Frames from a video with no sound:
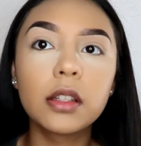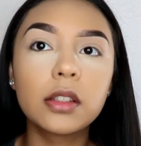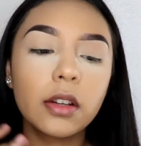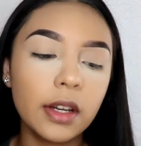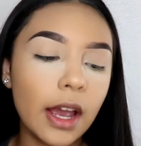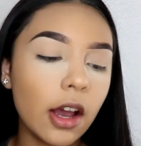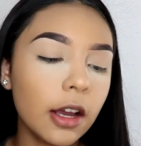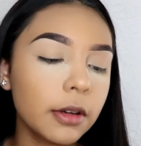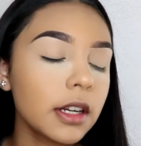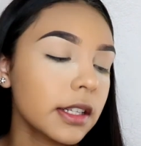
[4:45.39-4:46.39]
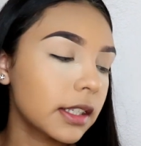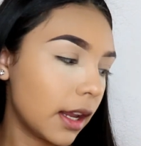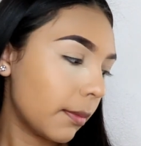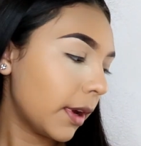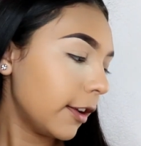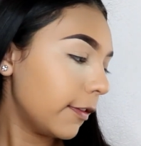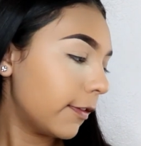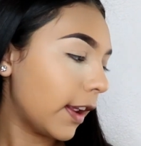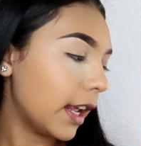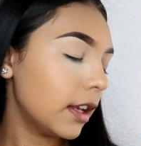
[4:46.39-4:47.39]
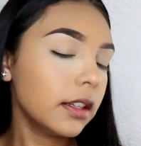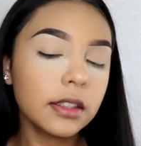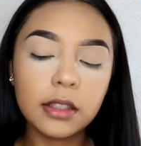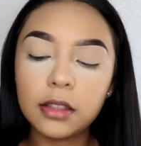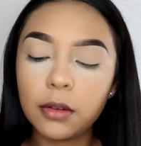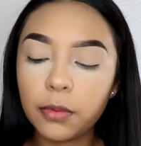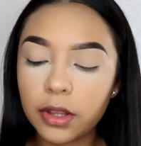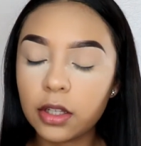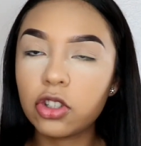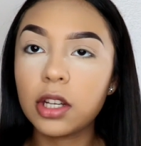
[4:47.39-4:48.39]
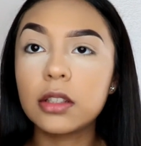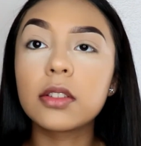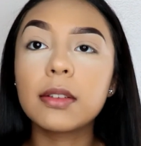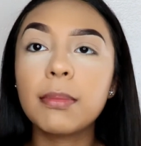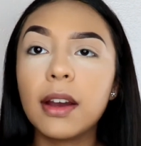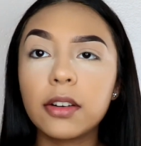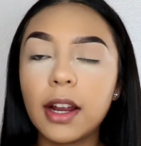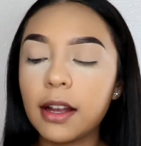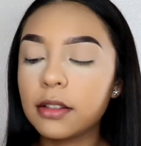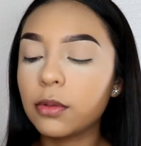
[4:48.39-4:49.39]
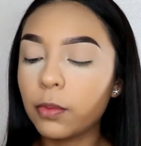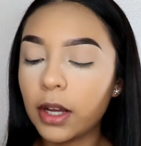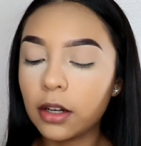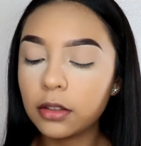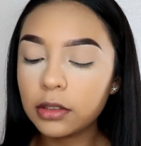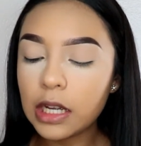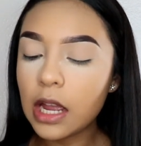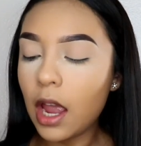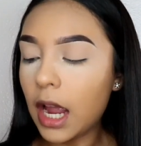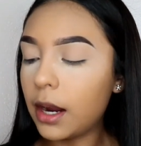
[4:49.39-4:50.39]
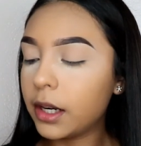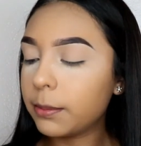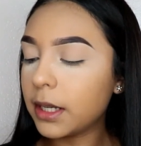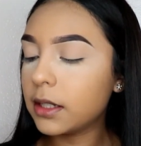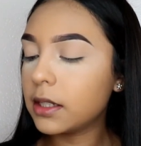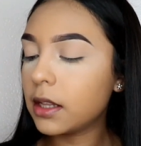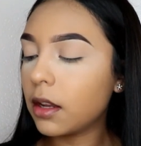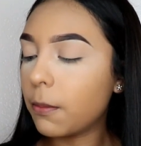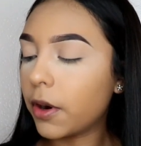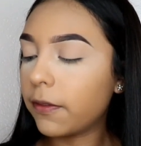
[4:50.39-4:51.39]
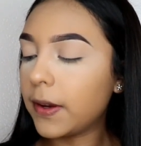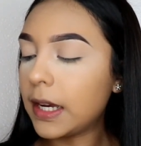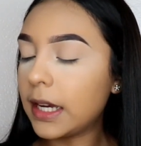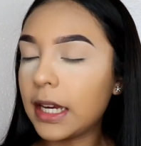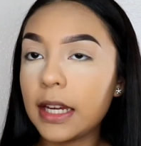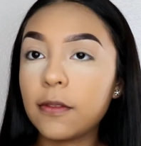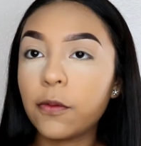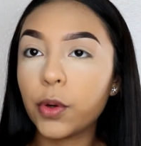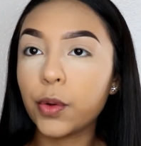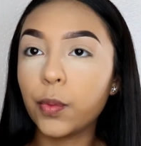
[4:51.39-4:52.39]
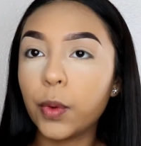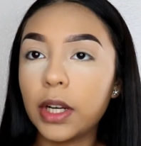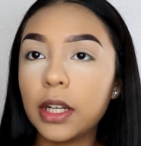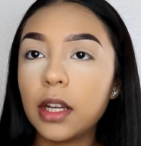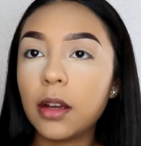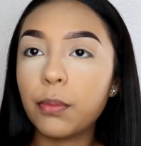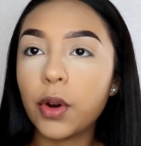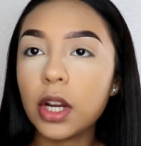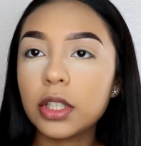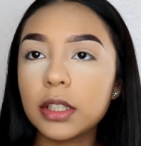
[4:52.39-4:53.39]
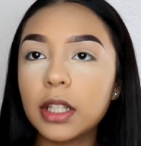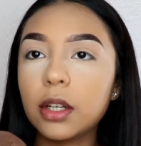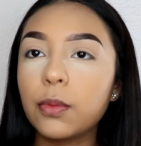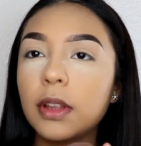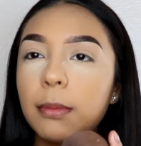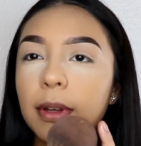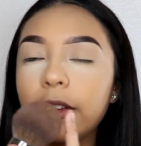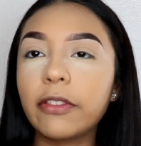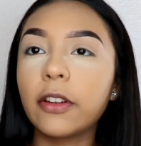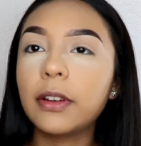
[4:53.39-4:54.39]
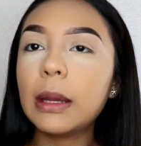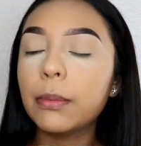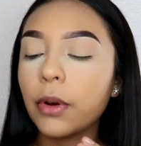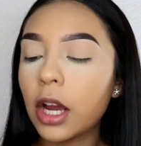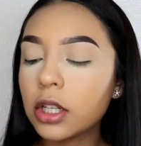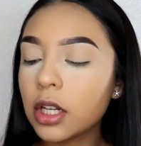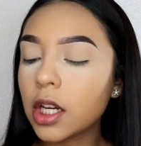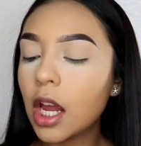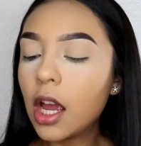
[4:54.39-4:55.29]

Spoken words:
So now I'm going to set my face with the translucent powder as well. I'm going to be using the Morphe E41 brush. It's like a really big fluffy brush.